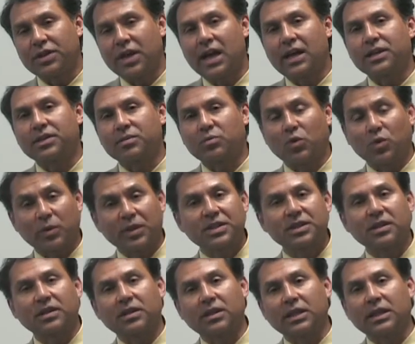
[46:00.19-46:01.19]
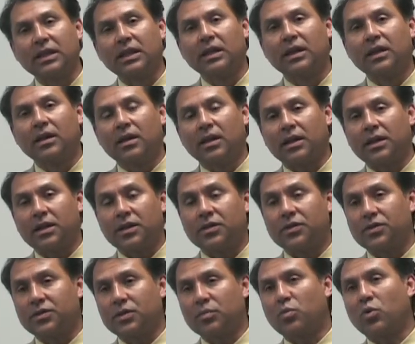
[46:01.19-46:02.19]
tax more recently, again
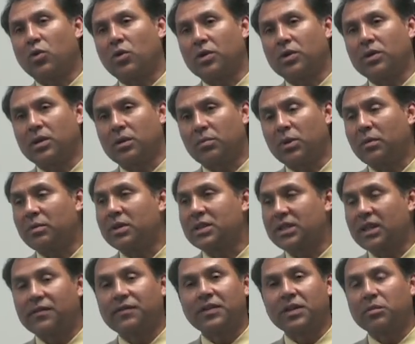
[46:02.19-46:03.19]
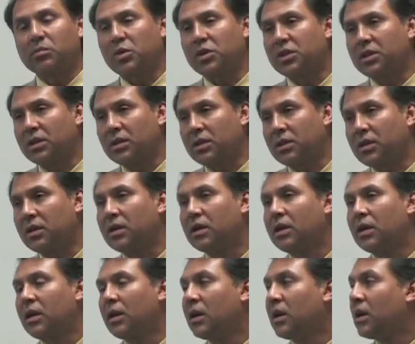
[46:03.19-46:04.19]
to support uh, public safety in particular.
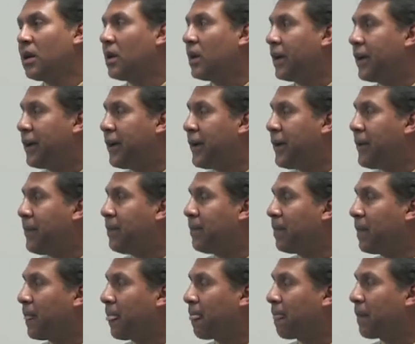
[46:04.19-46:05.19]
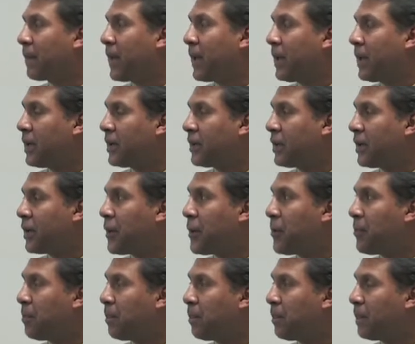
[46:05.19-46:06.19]
Um, and uh,
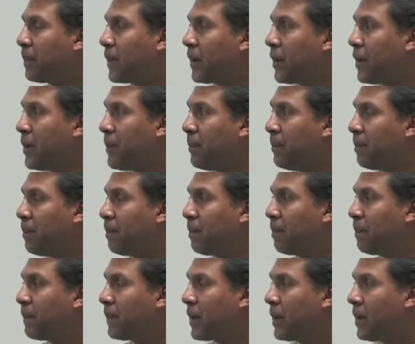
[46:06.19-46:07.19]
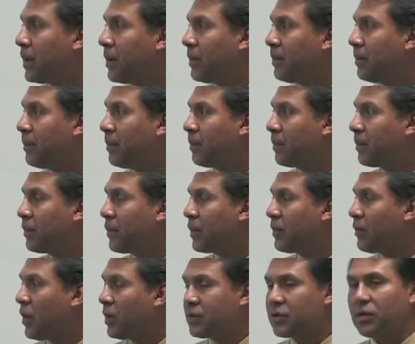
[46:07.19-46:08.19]
um, um,
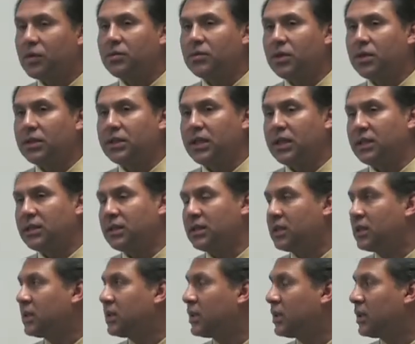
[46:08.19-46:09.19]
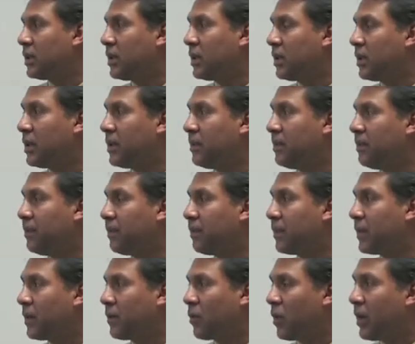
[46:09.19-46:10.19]
we've also looked at
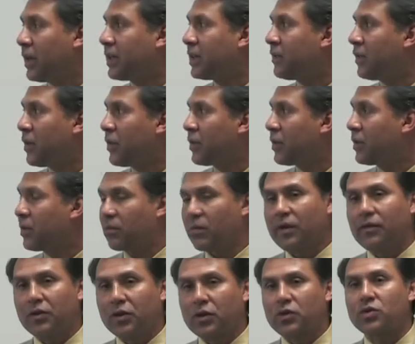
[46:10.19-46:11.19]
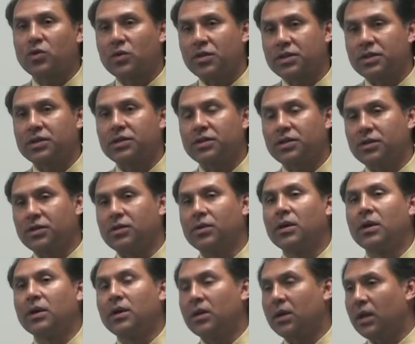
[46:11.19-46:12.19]
a variety of other revenue sources to
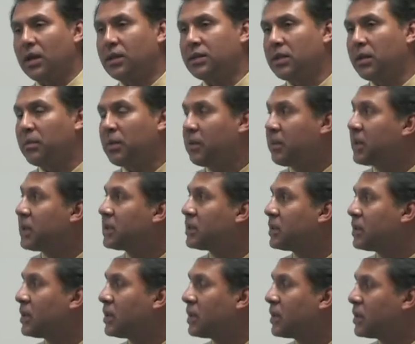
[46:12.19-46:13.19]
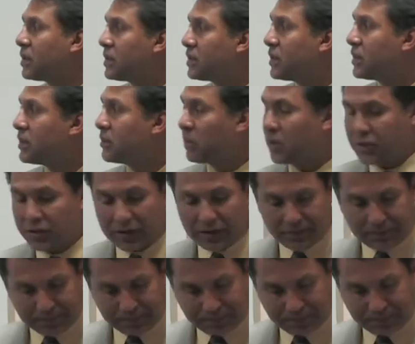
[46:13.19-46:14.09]
uh, supplement uh, the city's budget.